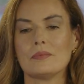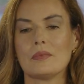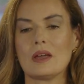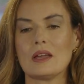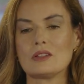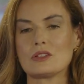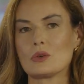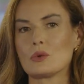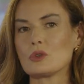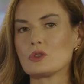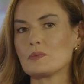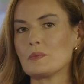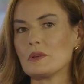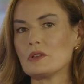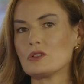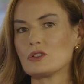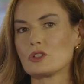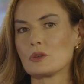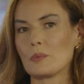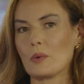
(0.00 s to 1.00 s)
it's always
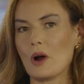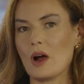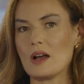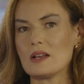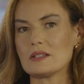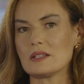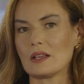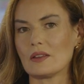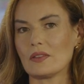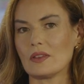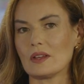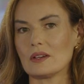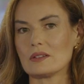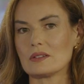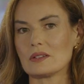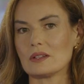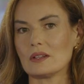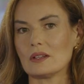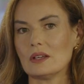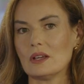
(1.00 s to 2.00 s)
been surprising that
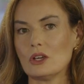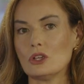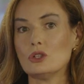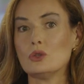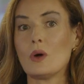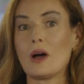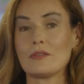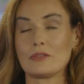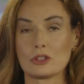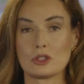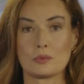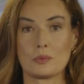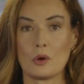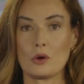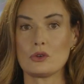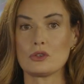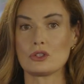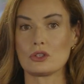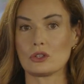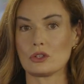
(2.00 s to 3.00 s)
you have
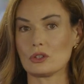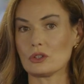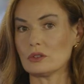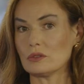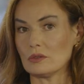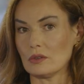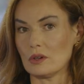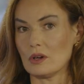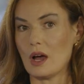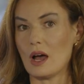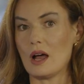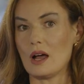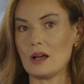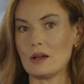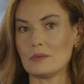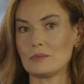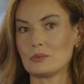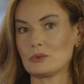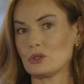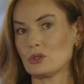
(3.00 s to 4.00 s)
exposure
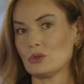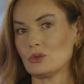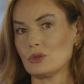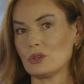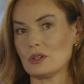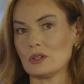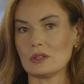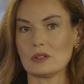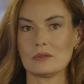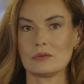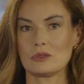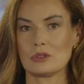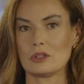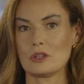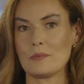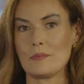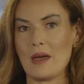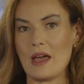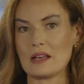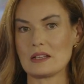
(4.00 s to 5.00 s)
to
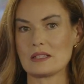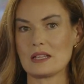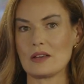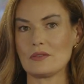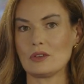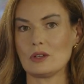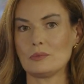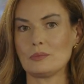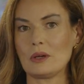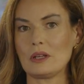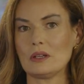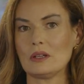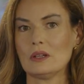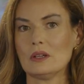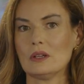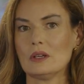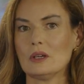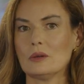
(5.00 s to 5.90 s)
the Mag 7, but